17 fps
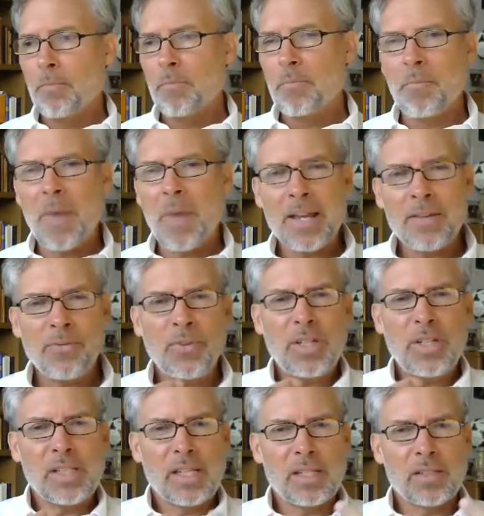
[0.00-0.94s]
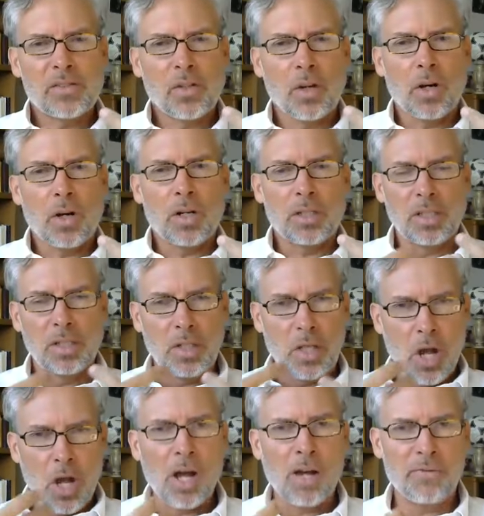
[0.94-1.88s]
my feelings are a little
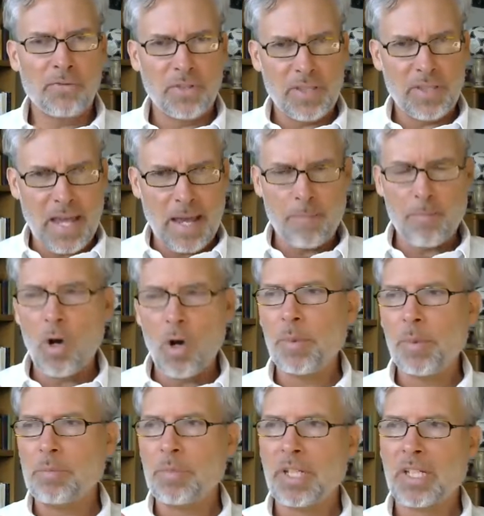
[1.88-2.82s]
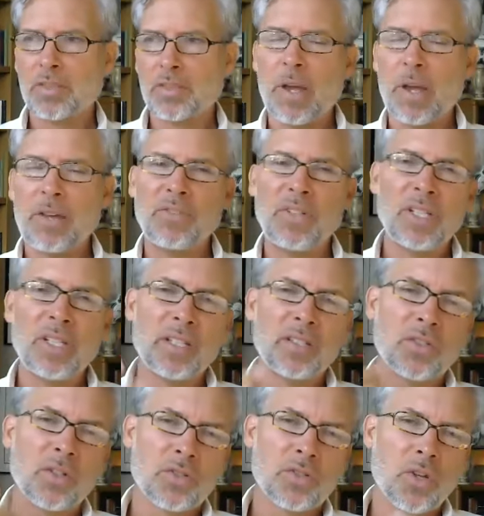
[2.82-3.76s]
off in that moment because my
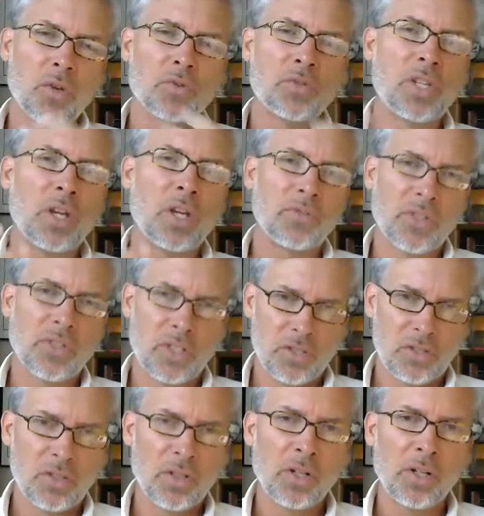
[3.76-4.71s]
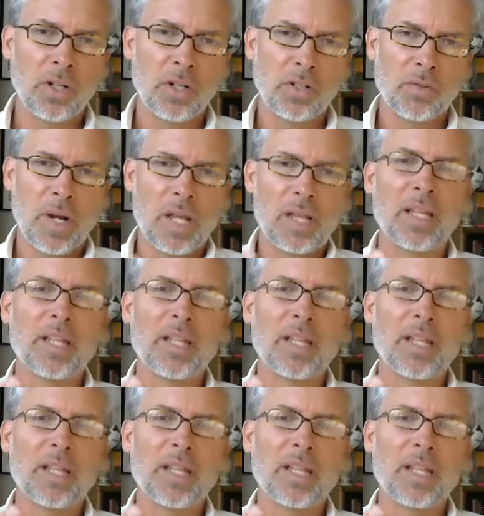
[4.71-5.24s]
feelings are so self-concerned, right?